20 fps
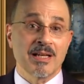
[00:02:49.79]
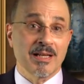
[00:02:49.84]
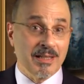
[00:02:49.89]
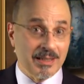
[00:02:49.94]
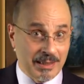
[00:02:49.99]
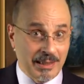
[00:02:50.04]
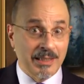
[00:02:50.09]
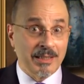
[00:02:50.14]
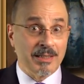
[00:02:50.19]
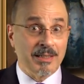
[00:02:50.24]

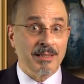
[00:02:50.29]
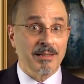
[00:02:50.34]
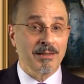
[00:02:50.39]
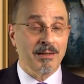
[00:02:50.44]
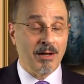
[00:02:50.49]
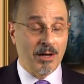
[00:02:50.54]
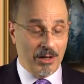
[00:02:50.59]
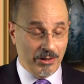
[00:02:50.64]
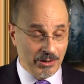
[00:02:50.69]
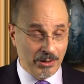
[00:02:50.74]
click
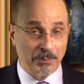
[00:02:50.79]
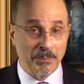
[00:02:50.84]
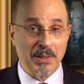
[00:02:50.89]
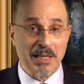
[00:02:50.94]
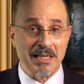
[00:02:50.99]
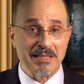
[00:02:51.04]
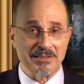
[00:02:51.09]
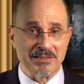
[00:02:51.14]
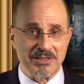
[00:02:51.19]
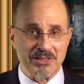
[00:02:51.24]
on the
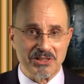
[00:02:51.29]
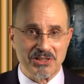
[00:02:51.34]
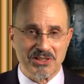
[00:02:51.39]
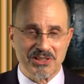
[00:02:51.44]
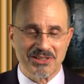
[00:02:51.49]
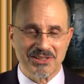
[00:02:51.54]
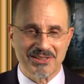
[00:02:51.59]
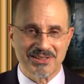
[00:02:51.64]
playlist.